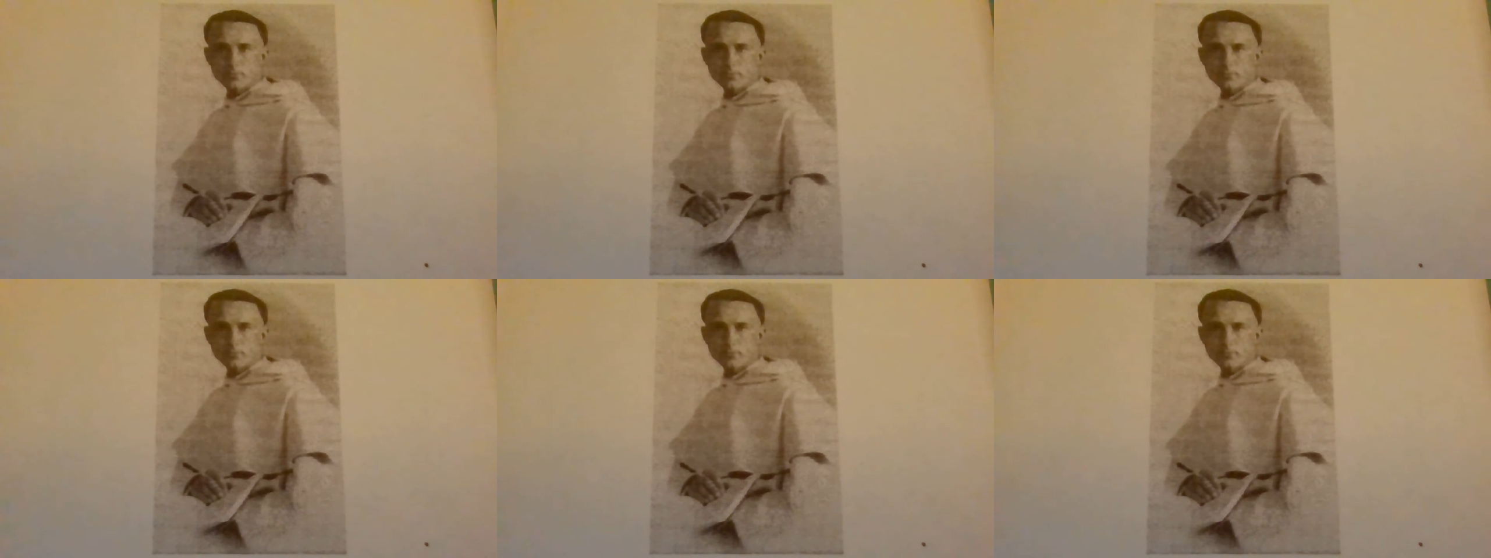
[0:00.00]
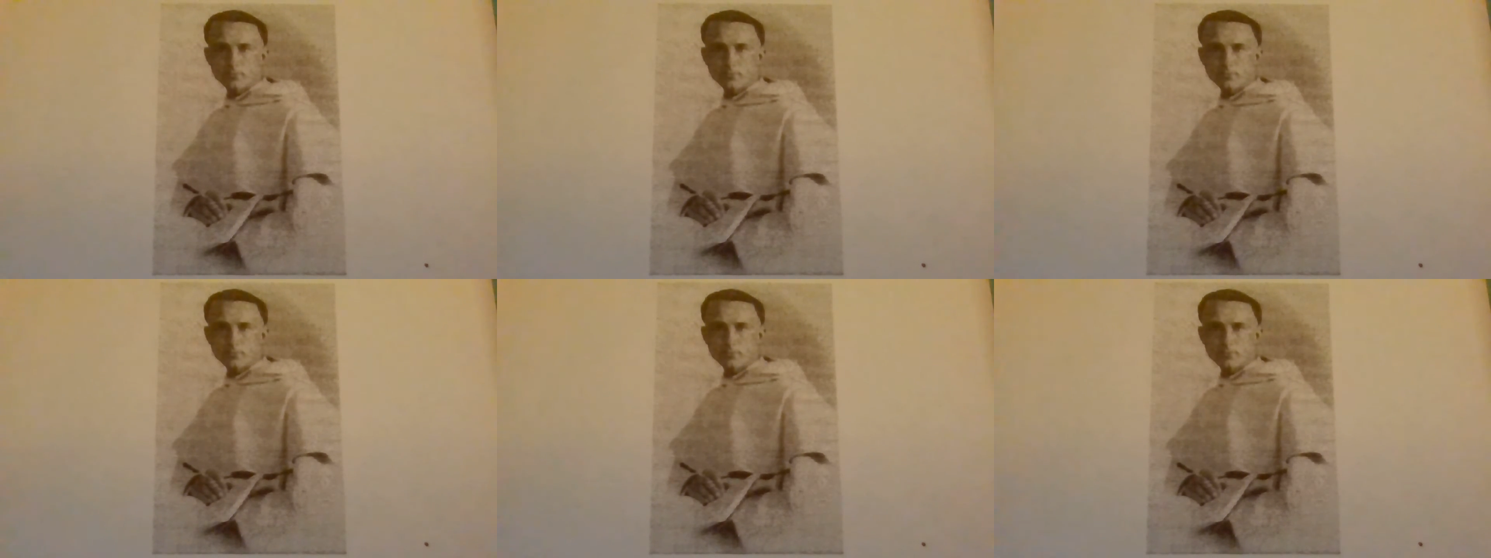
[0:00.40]

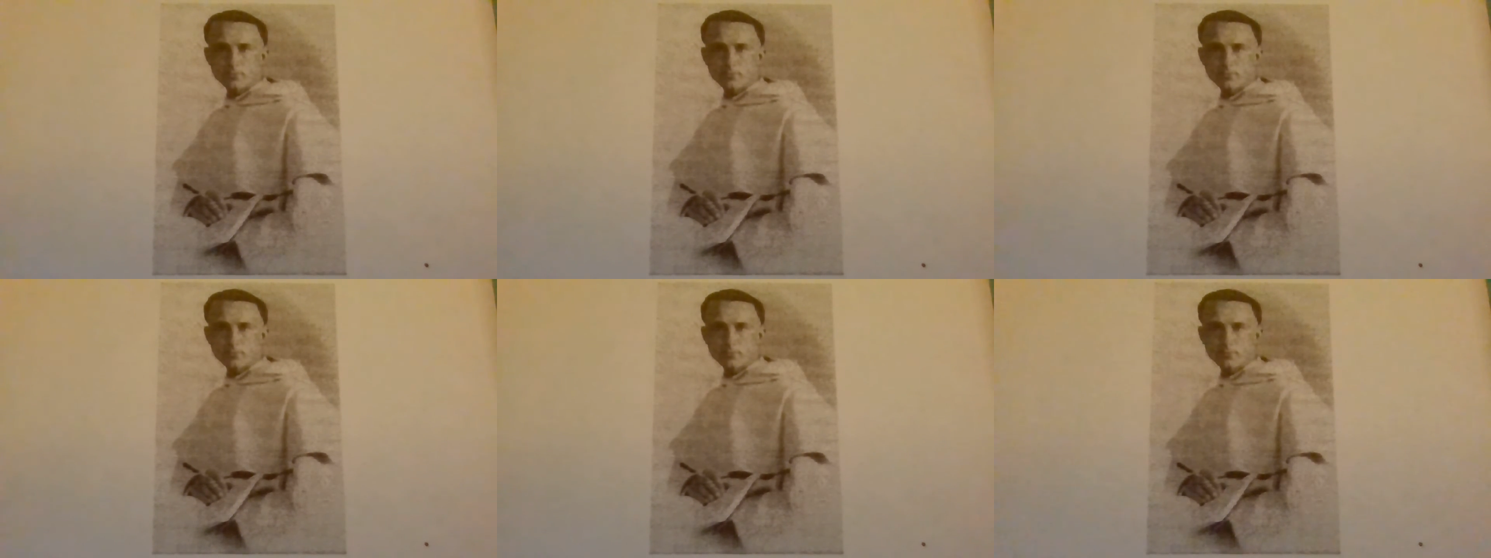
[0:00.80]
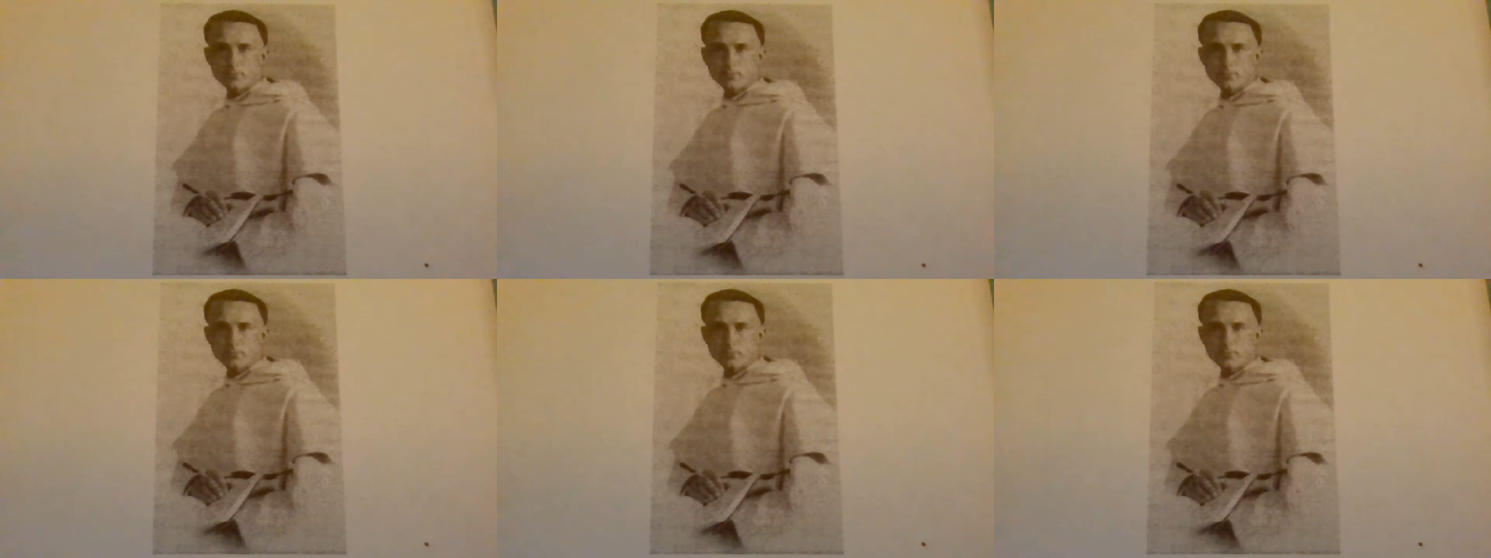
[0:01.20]

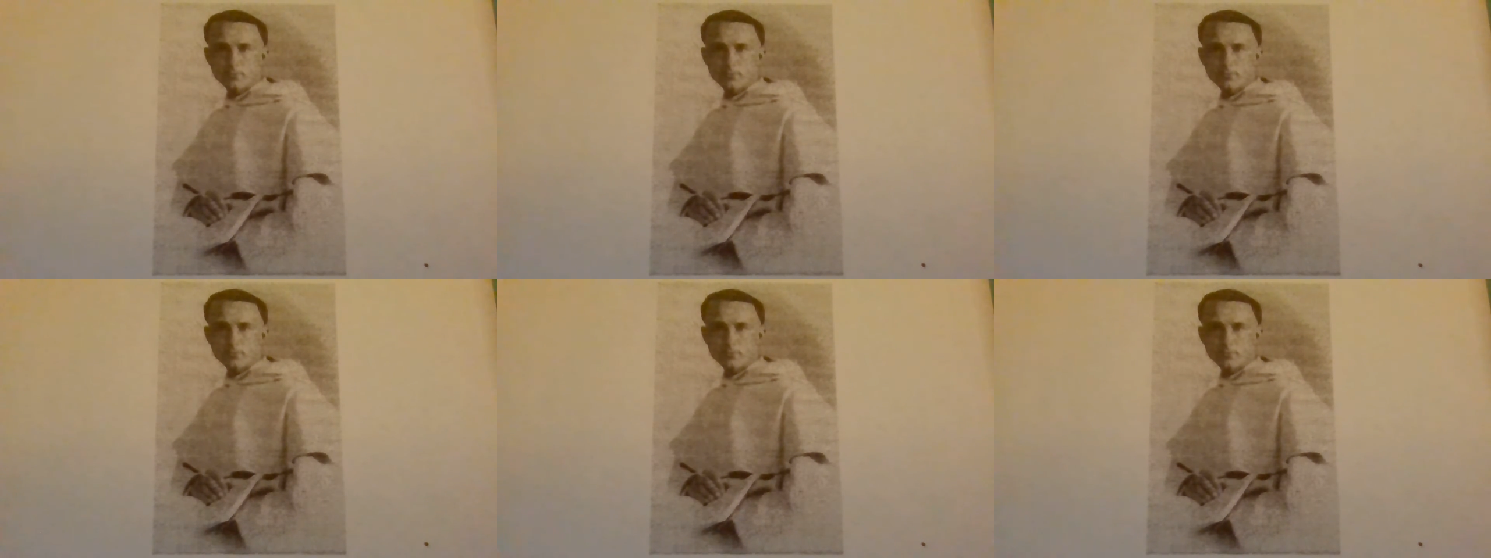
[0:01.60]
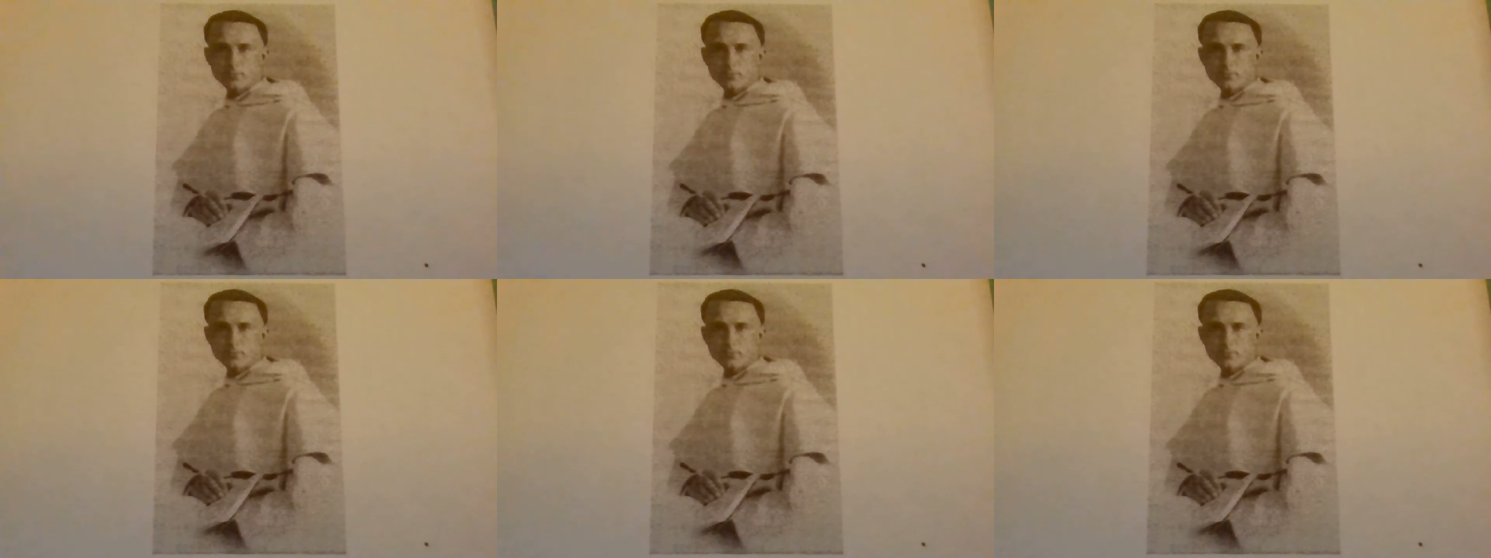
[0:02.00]
[no speech]